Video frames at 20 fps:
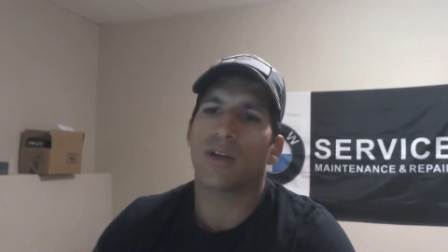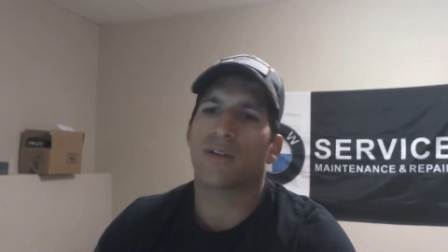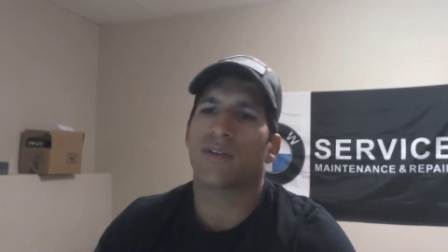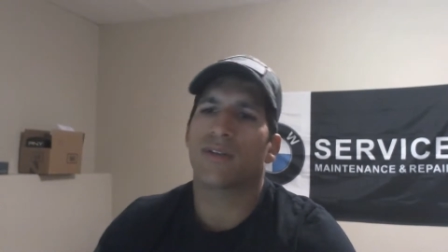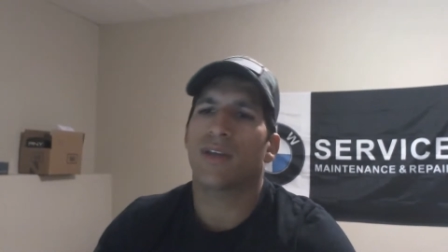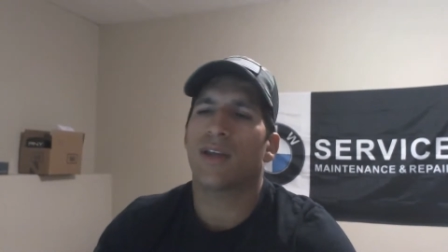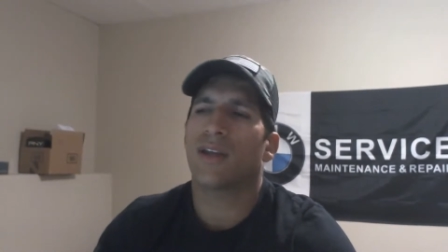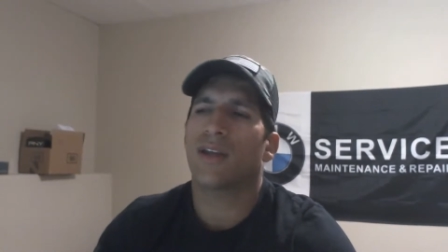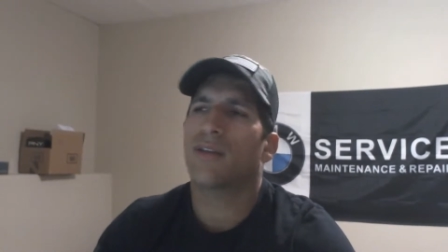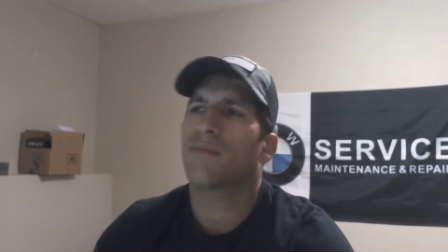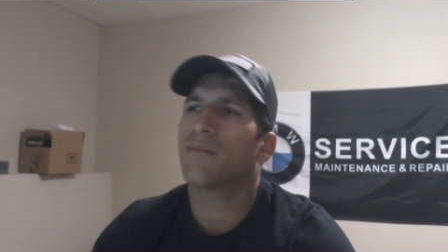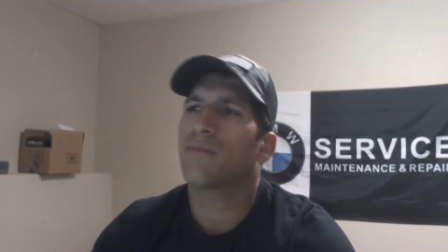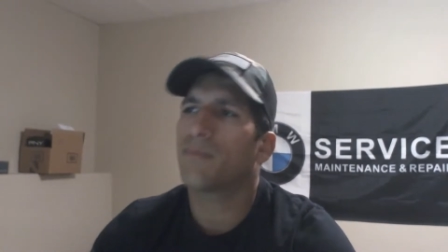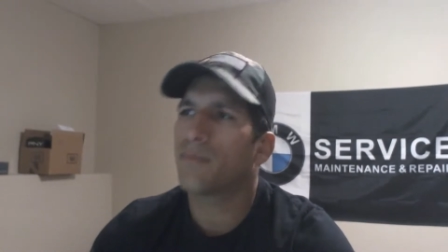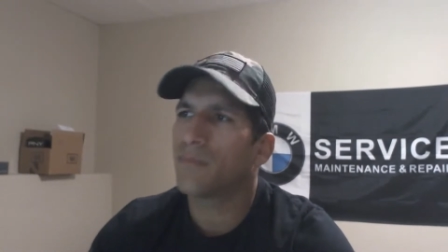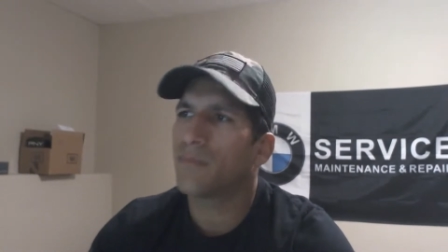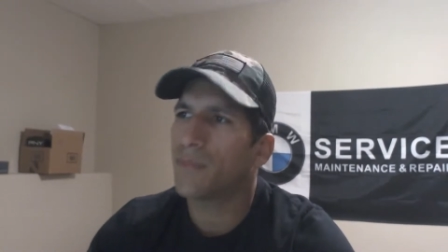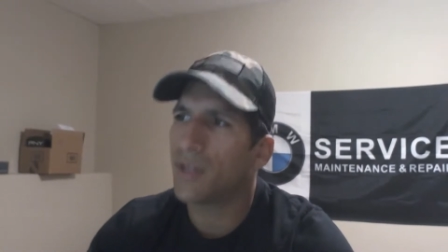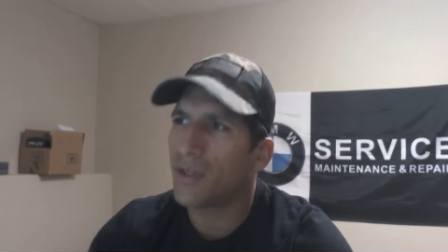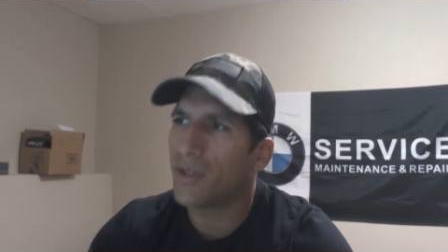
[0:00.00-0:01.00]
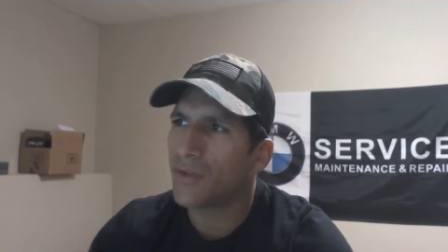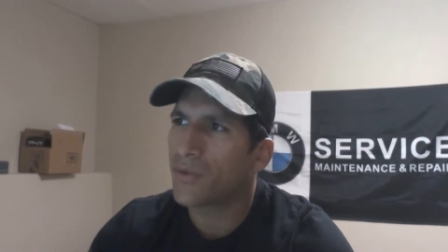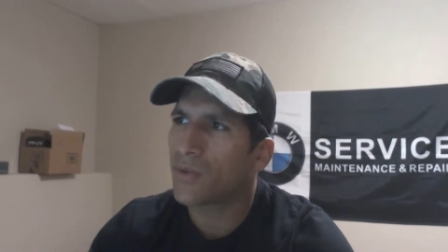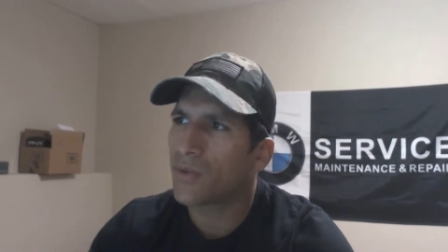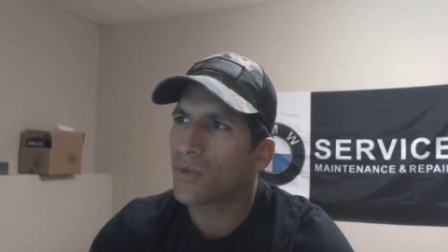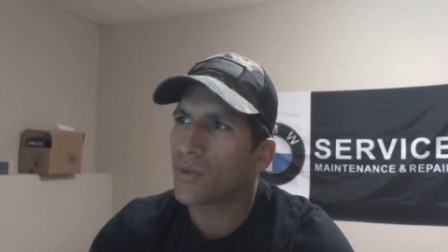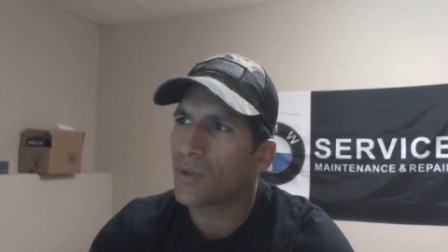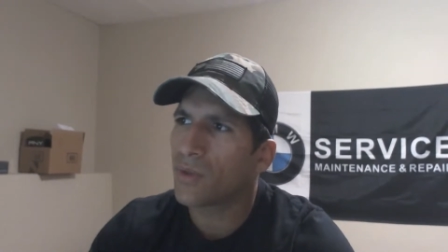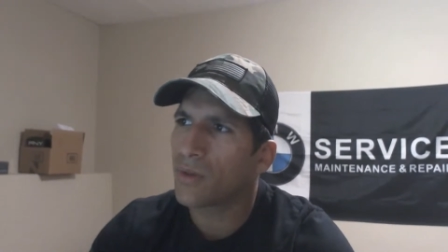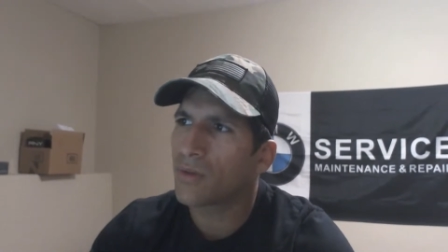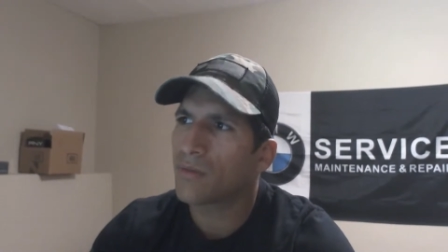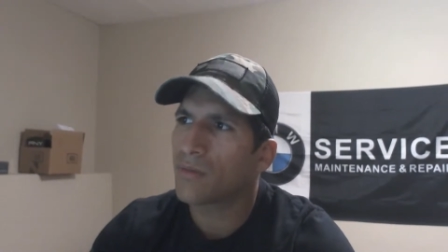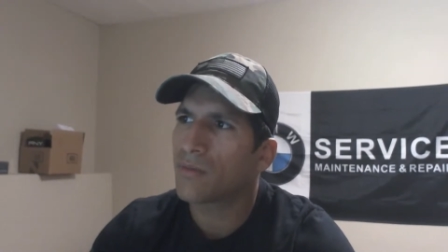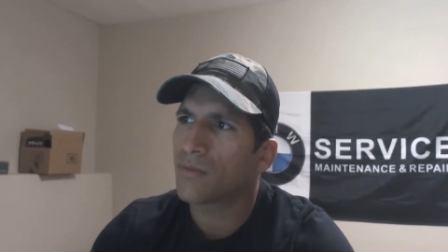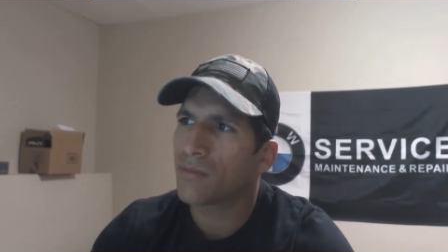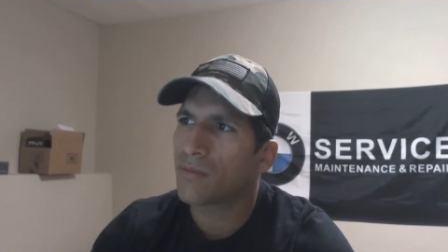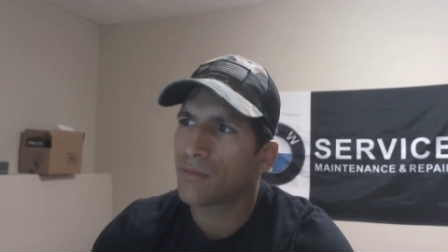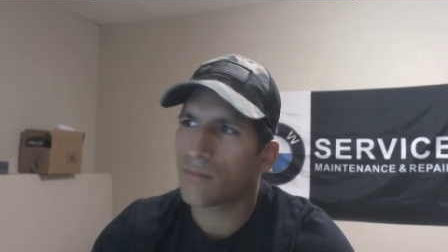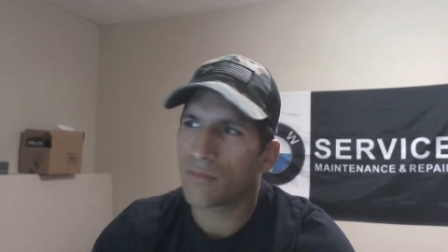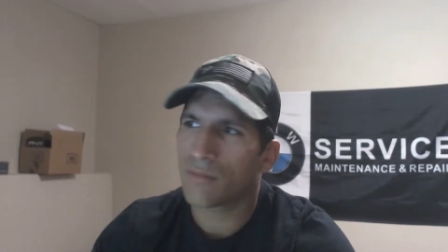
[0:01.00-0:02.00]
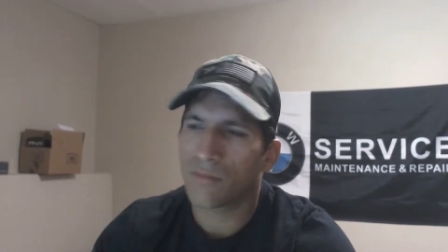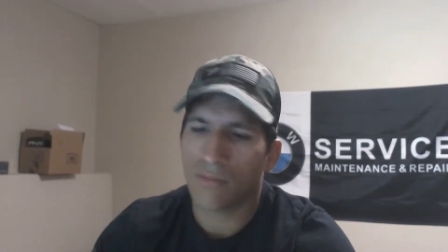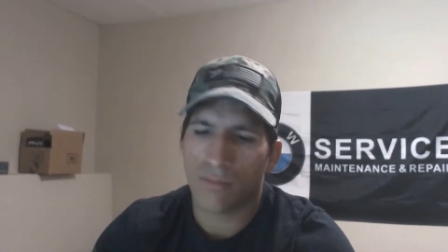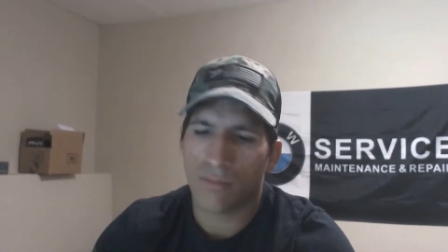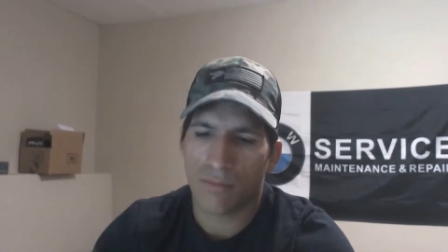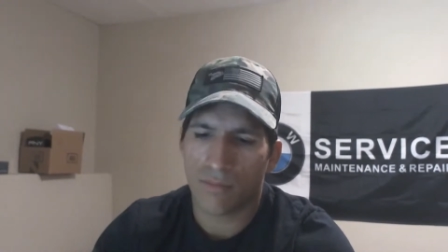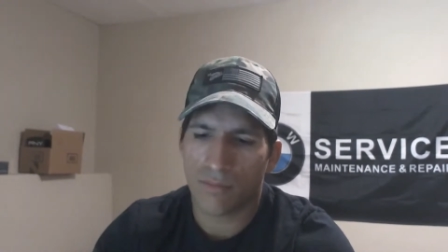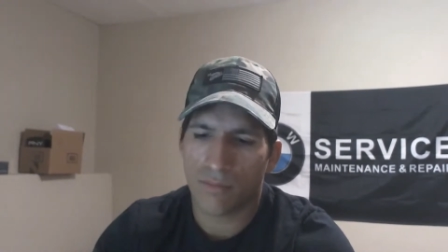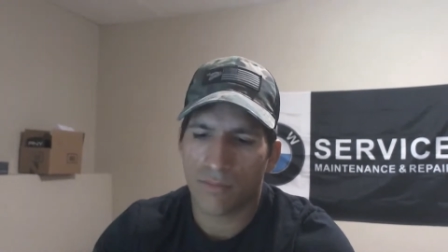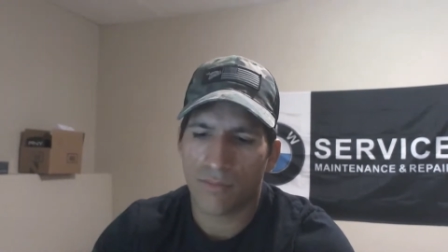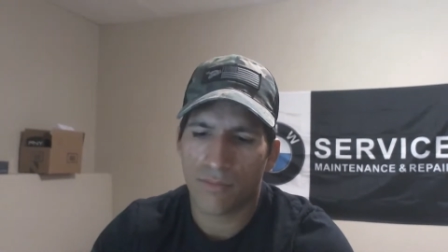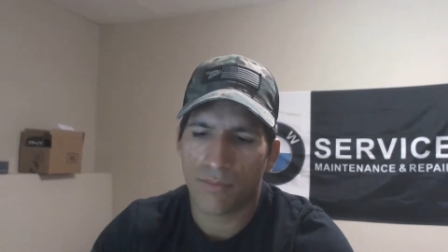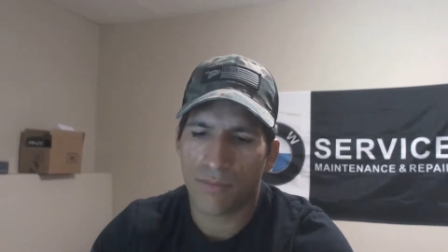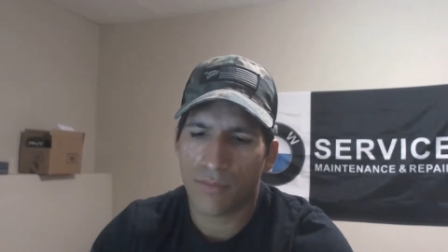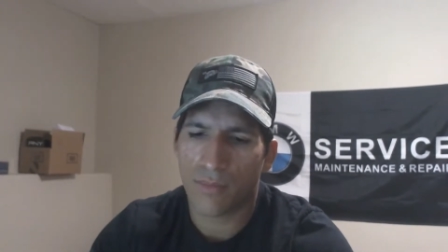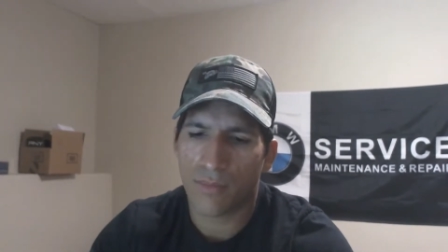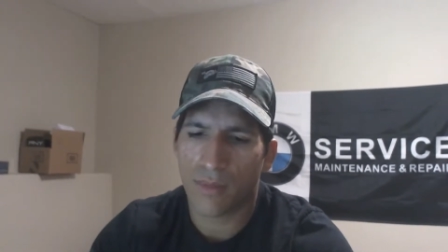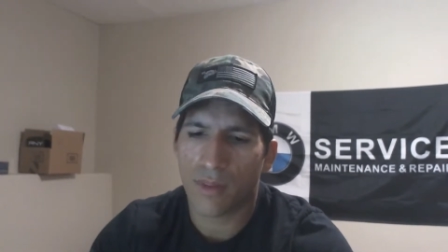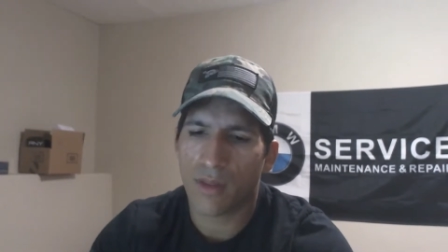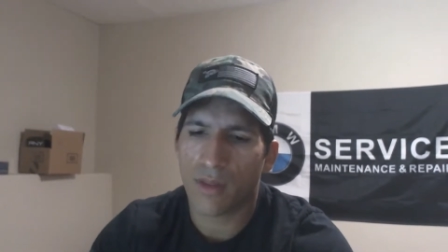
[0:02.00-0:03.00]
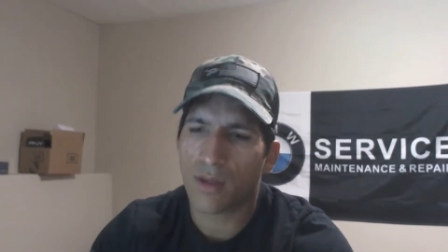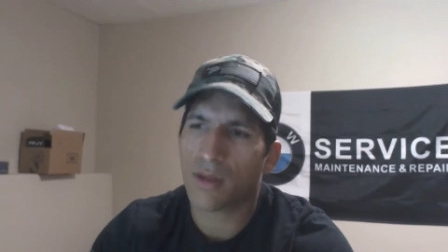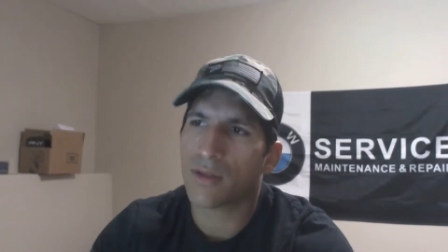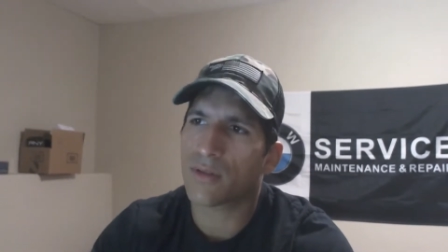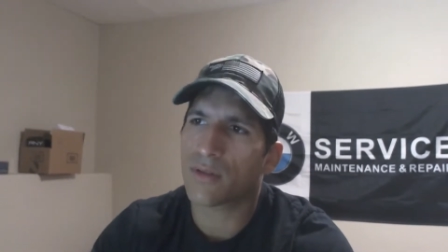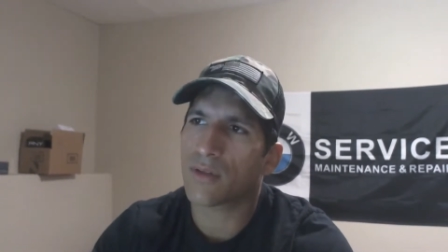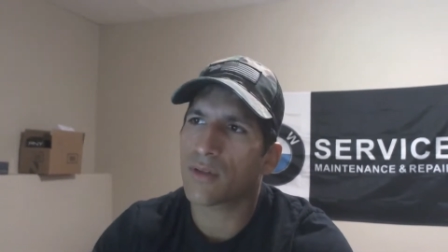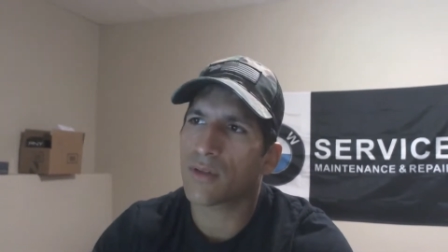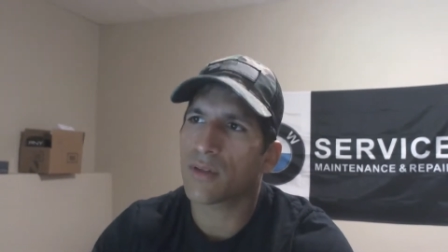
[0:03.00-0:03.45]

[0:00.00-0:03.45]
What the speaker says: Is that a diesel? I think it's a